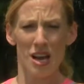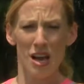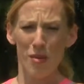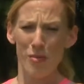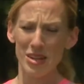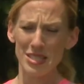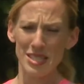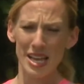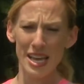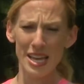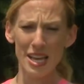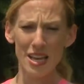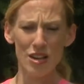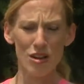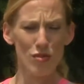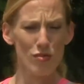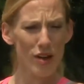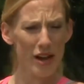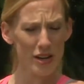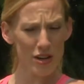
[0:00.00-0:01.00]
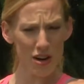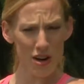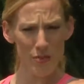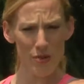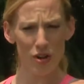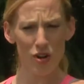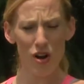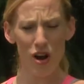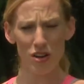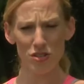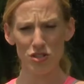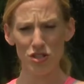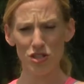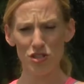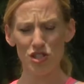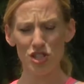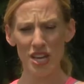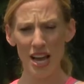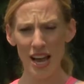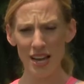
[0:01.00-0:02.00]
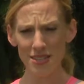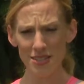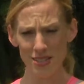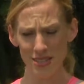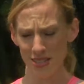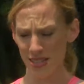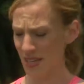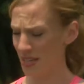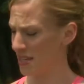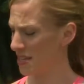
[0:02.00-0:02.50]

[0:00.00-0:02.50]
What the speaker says: by taking your right arm across your chest.